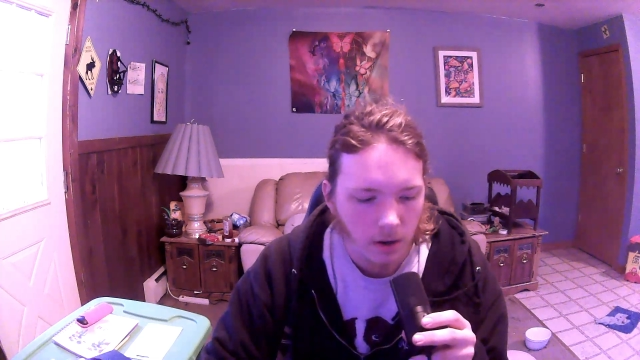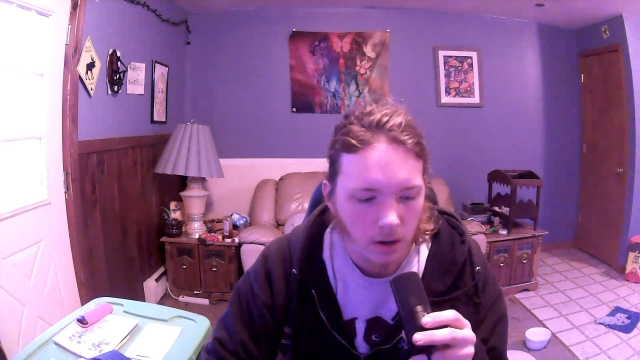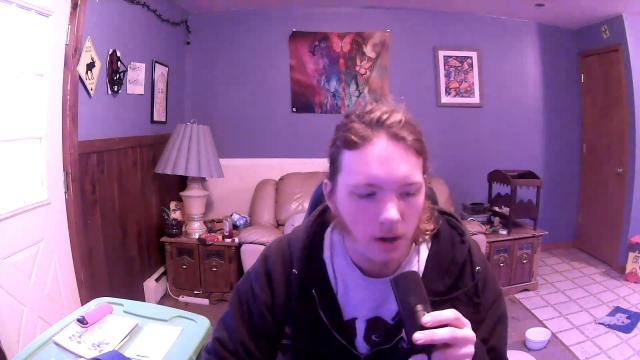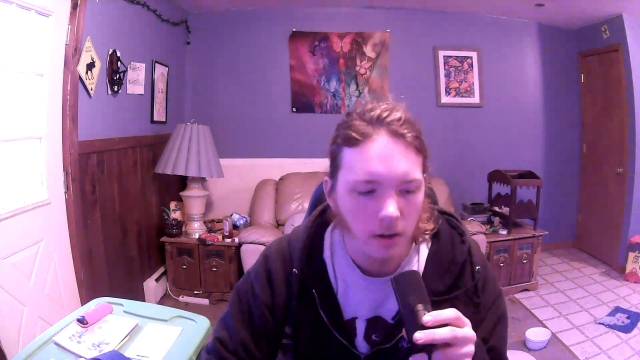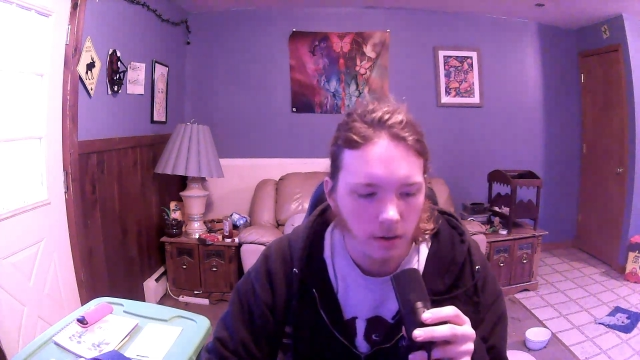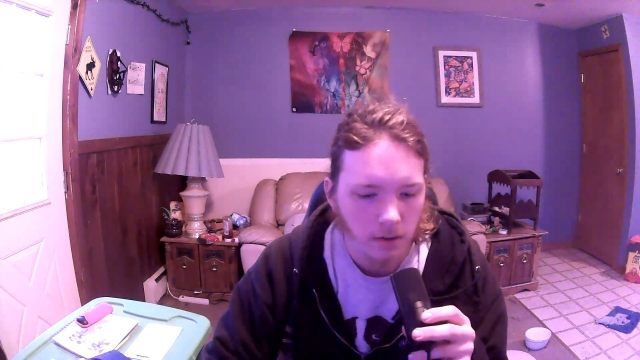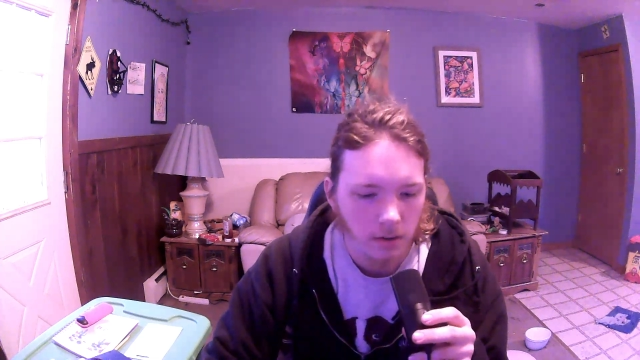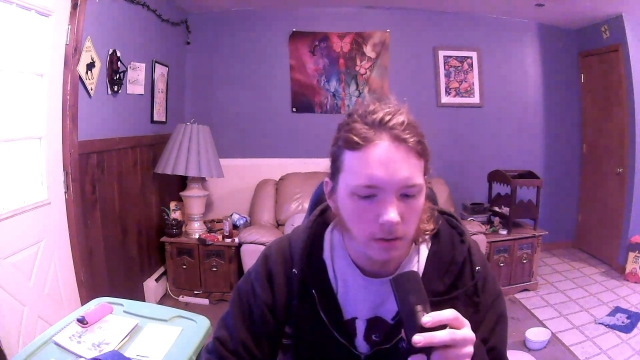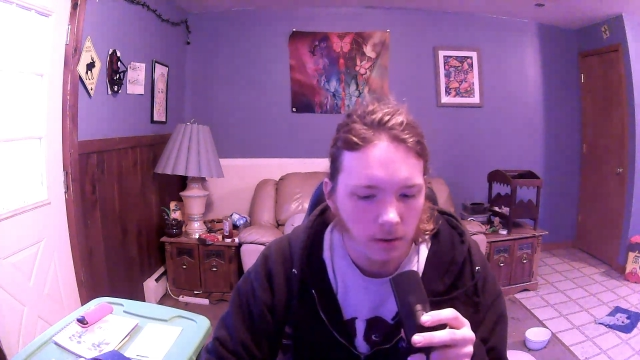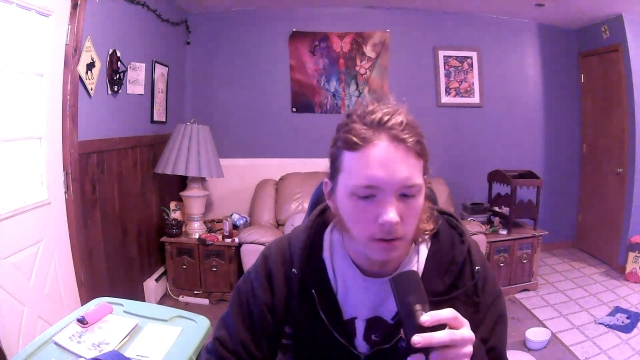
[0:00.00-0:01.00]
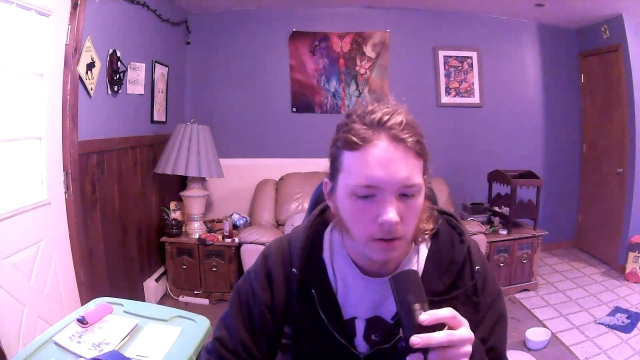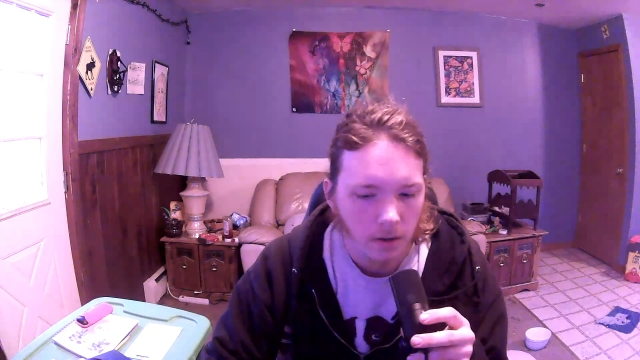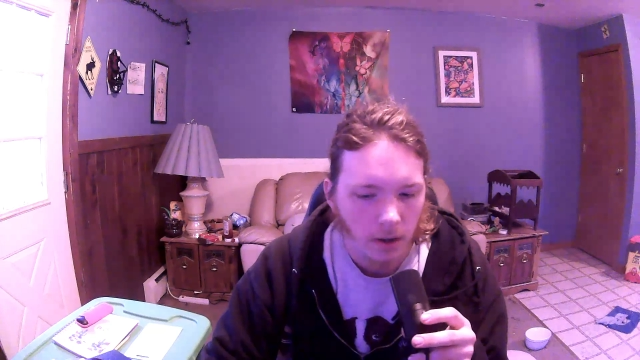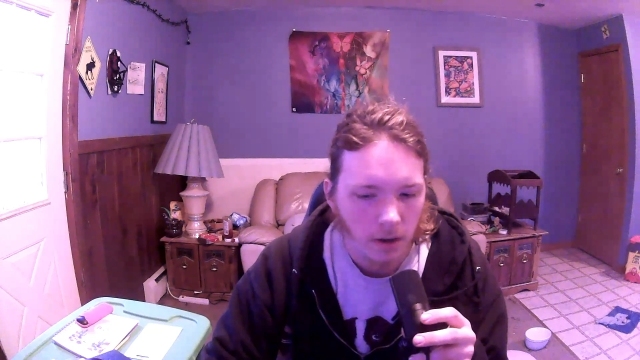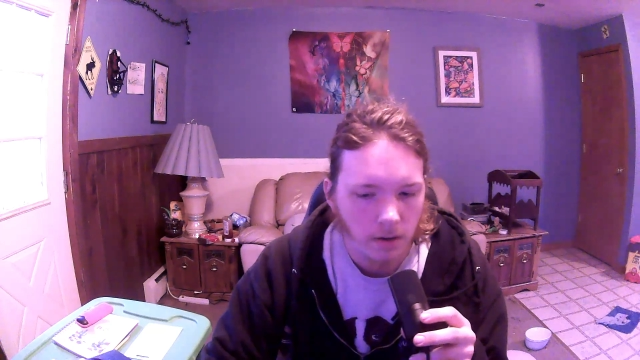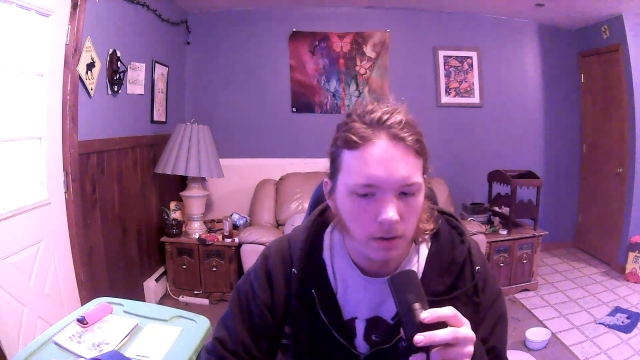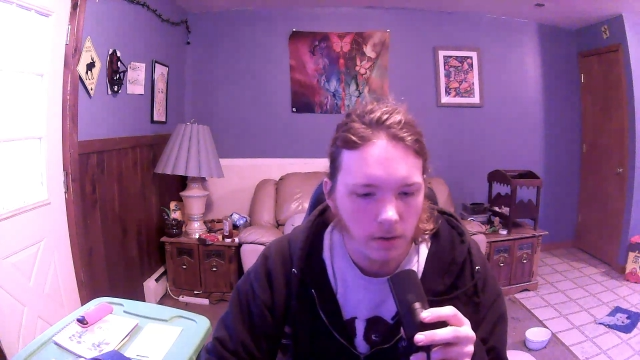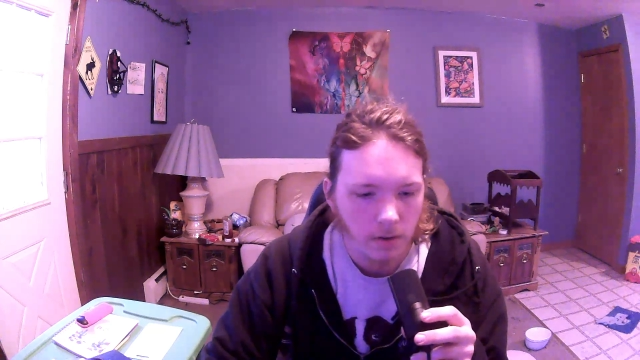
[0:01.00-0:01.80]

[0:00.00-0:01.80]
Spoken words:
cotton and